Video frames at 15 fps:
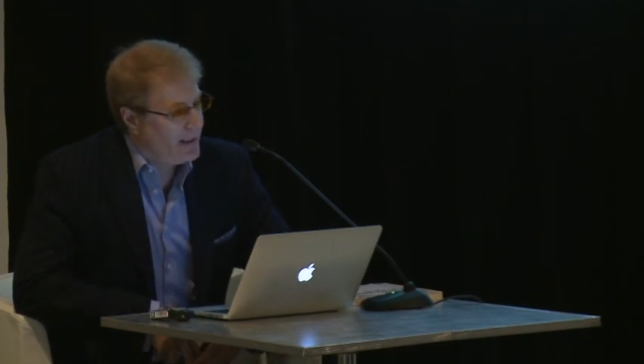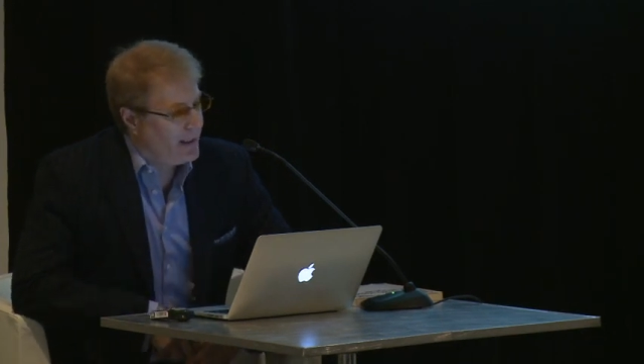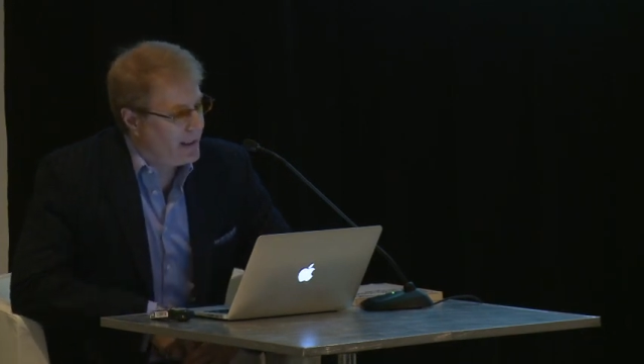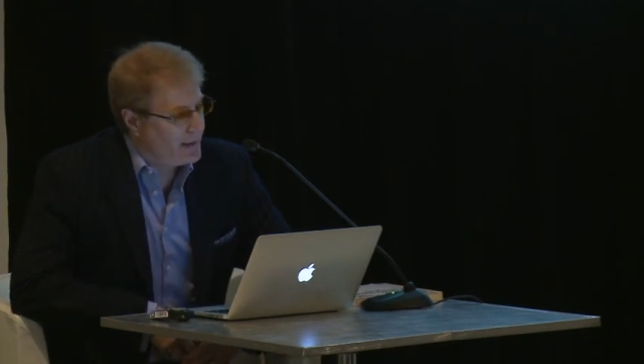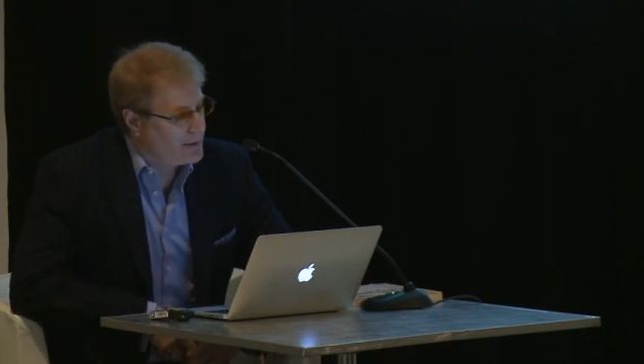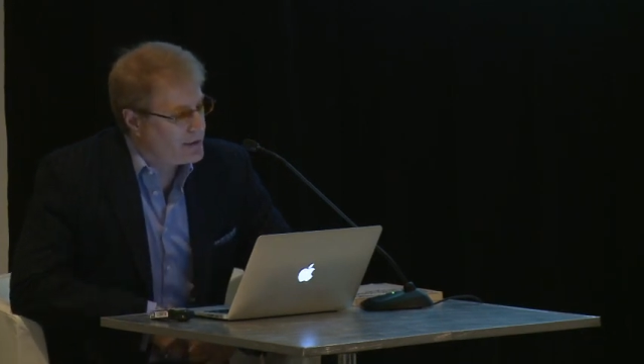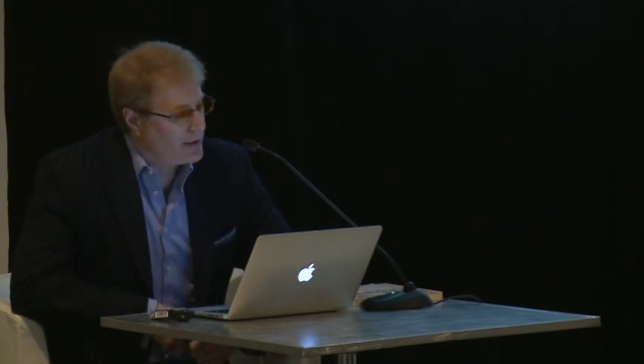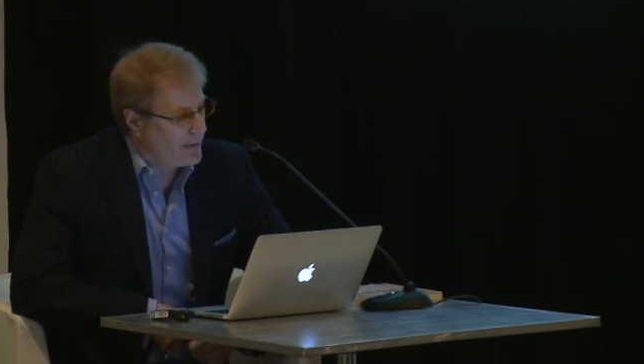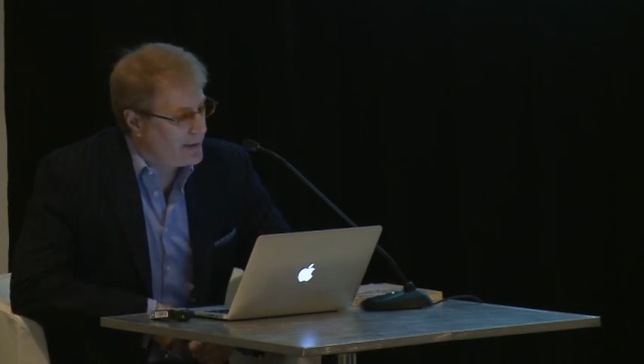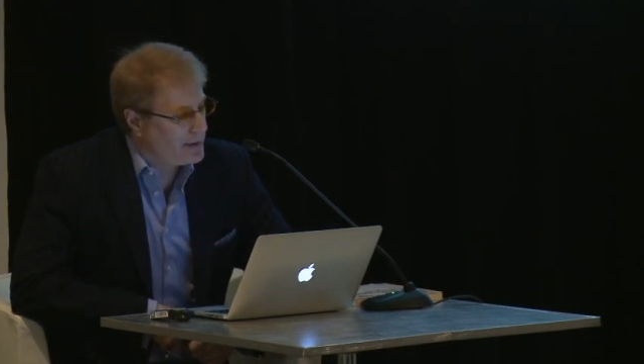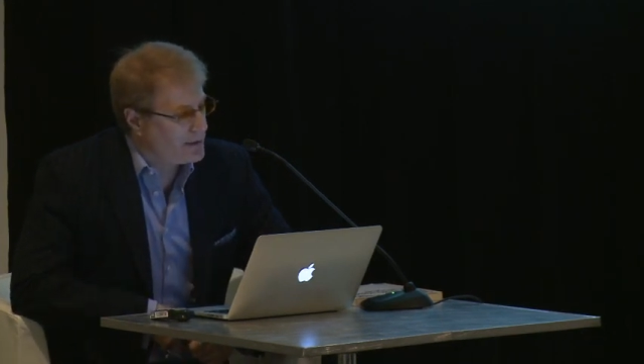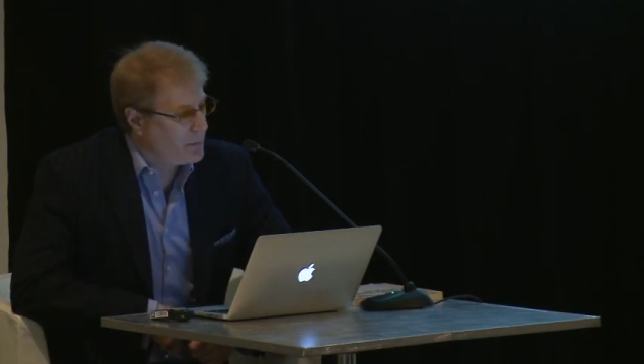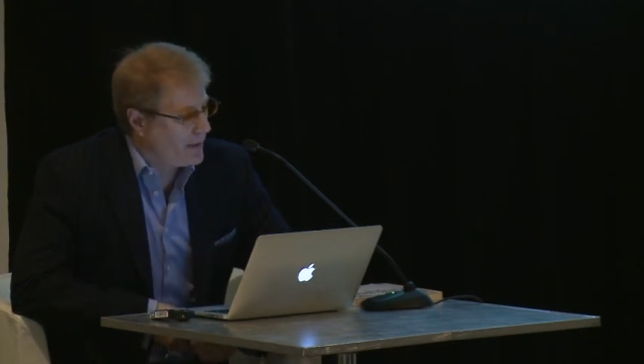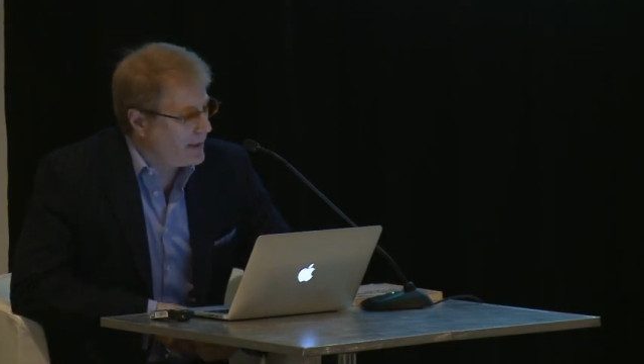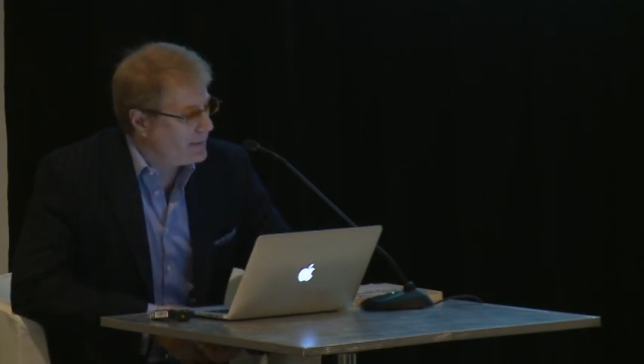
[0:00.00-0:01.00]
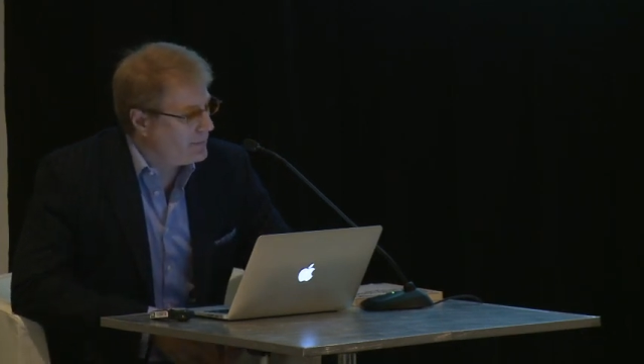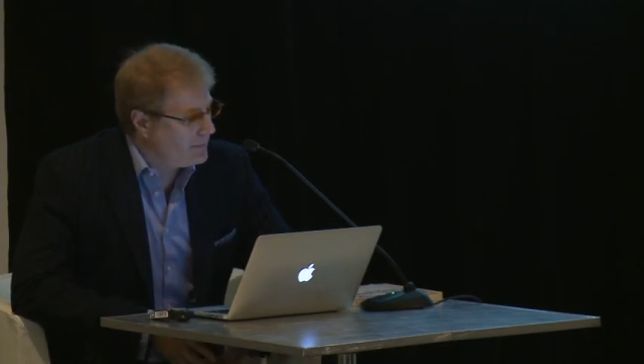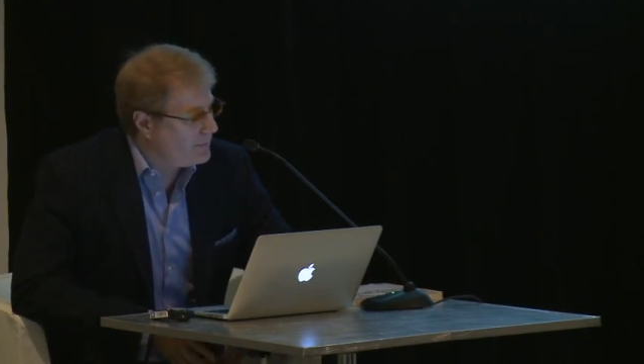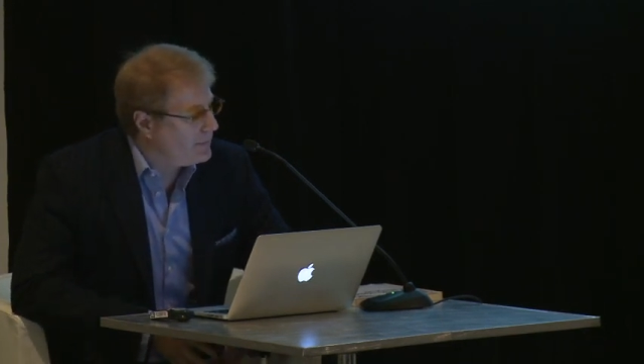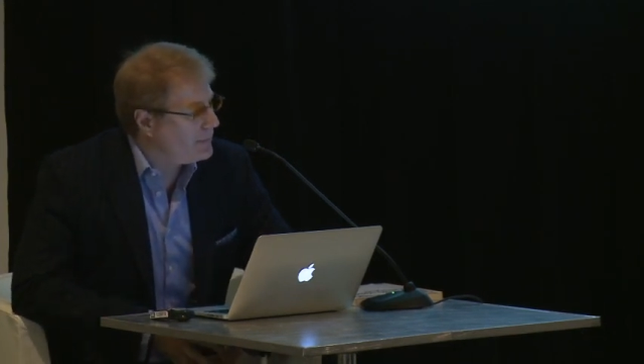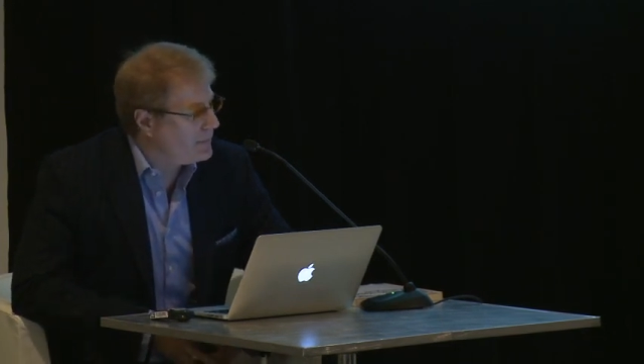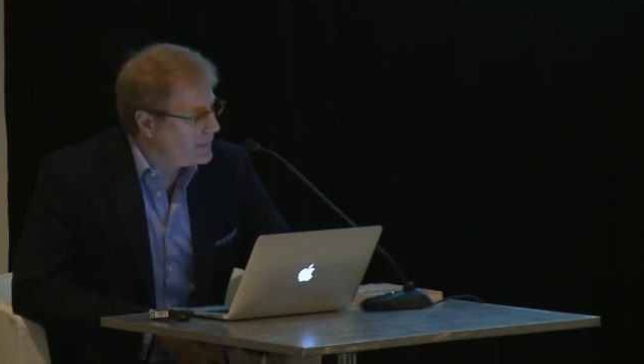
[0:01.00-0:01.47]
And so I just wanted
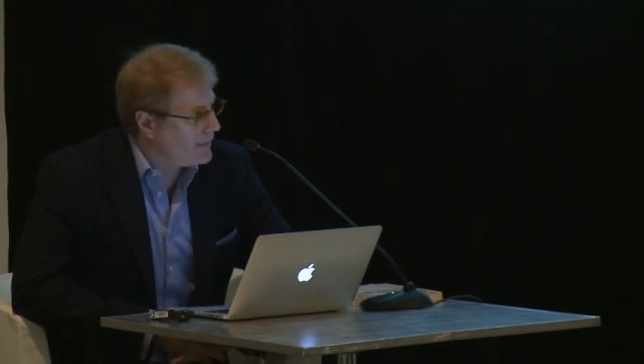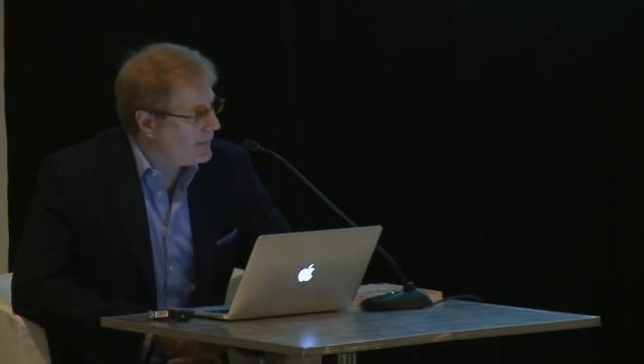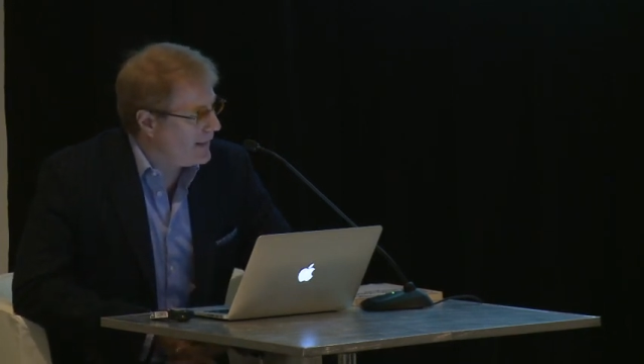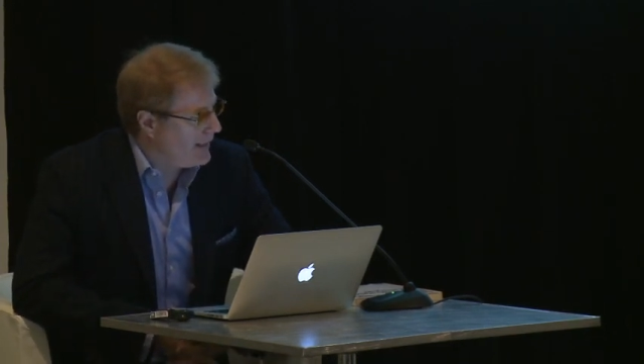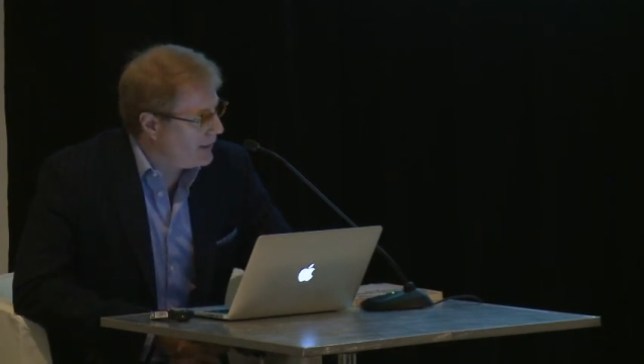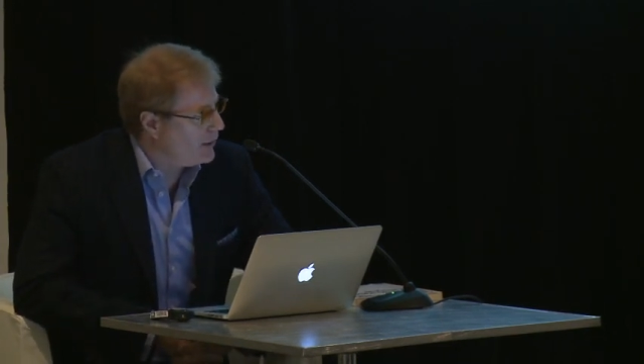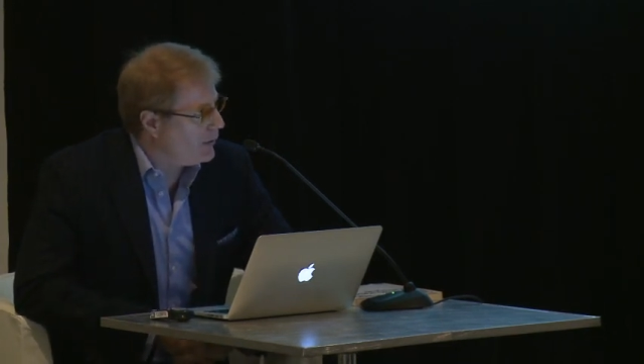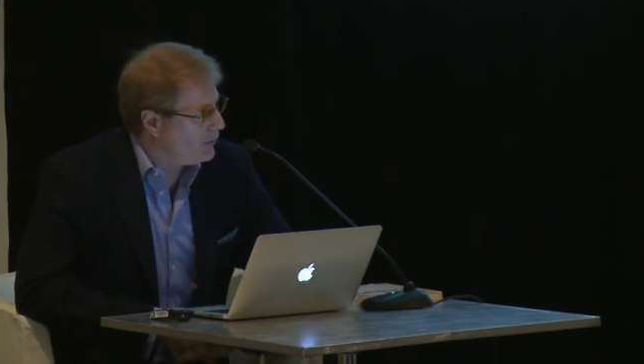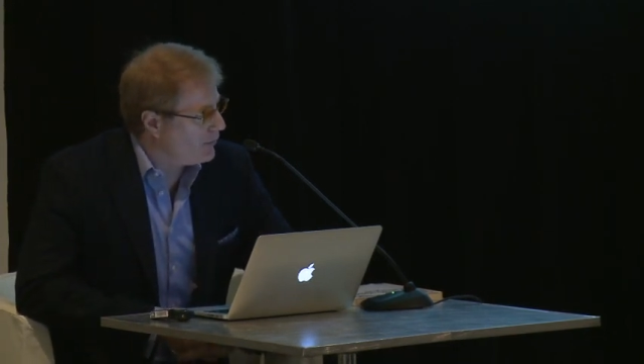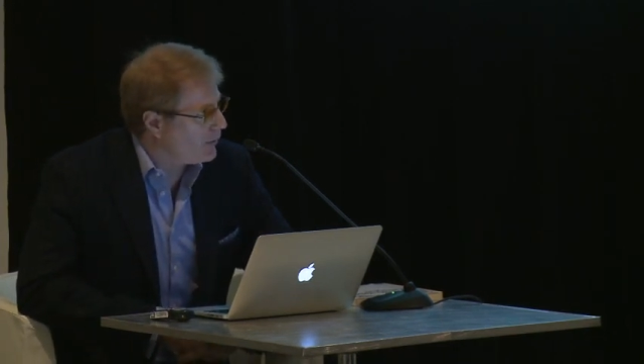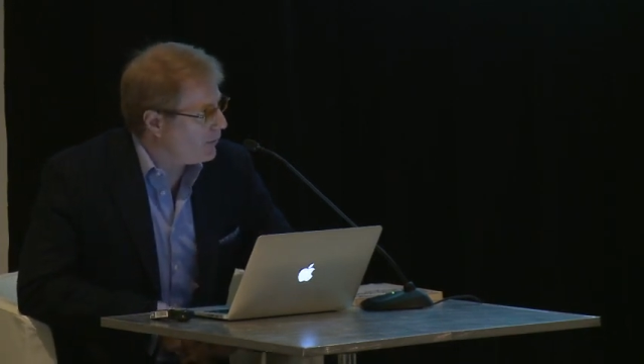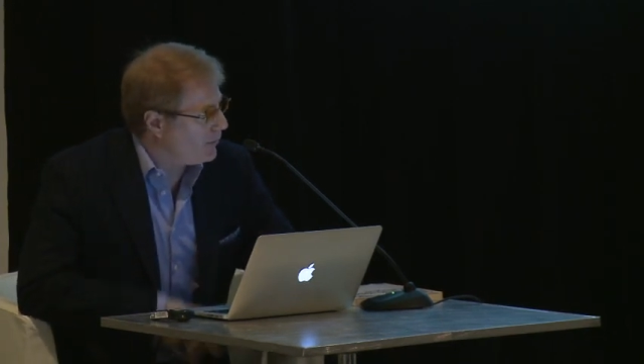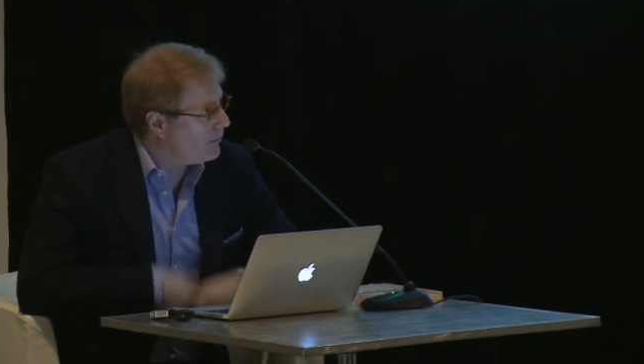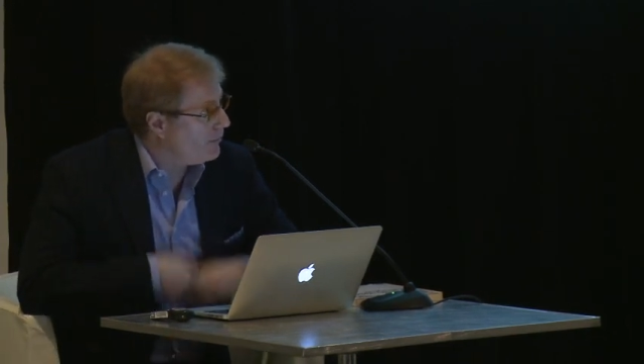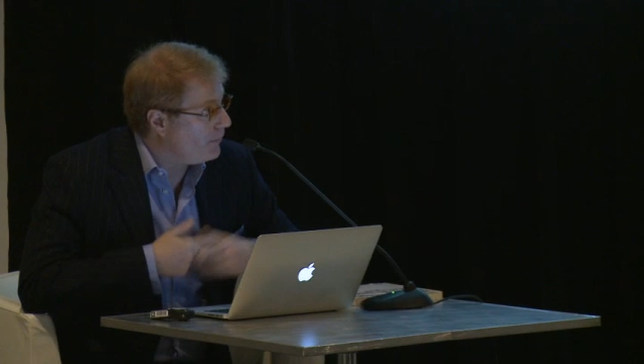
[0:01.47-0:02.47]
to thank you for